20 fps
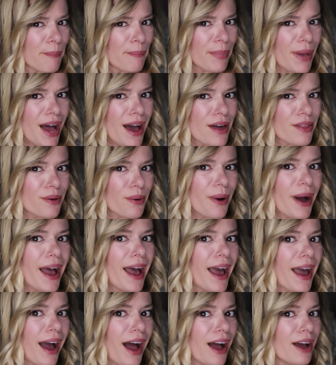By the
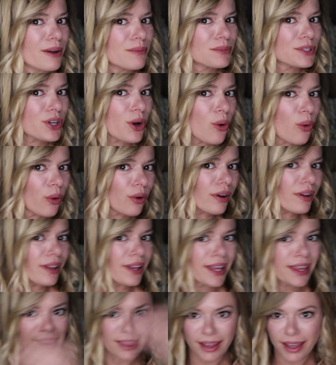way, I'm
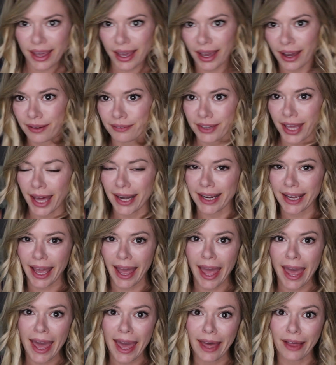totally thinking of getting a
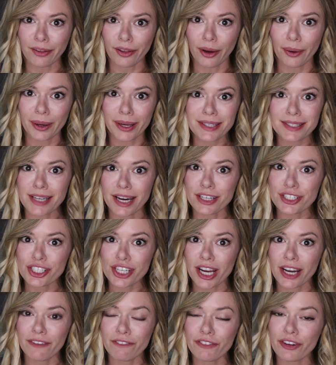halo
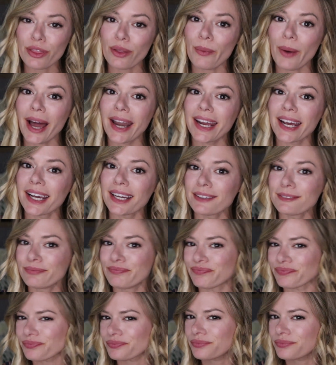extension for the wedding.